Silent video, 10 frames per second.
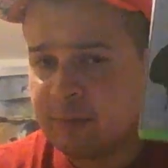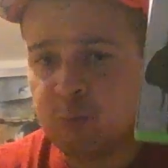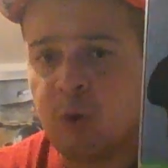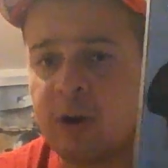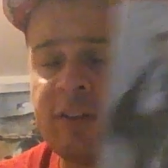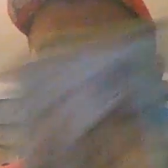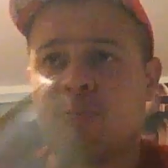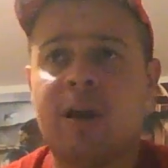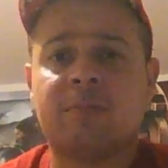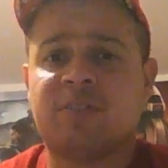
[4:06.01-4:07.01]
One of the
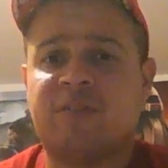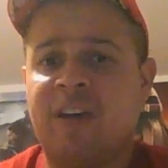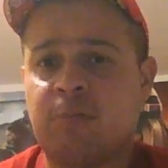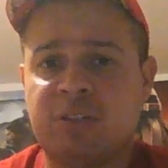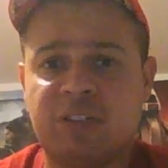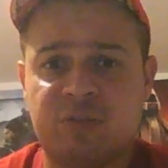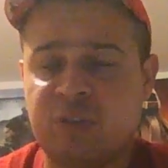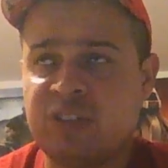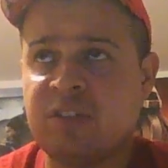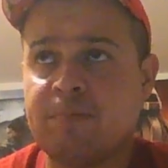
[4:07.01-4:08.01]
problems I've had with these
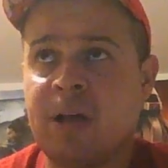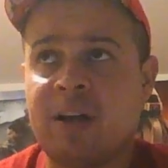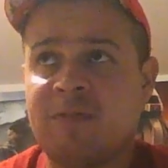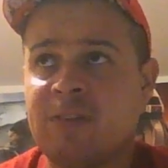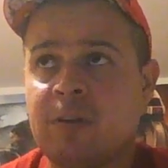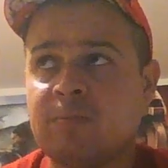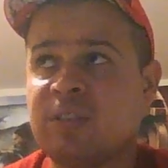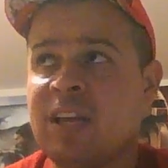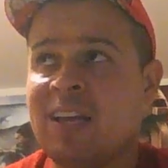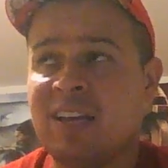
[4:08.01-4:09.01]
recent Bond films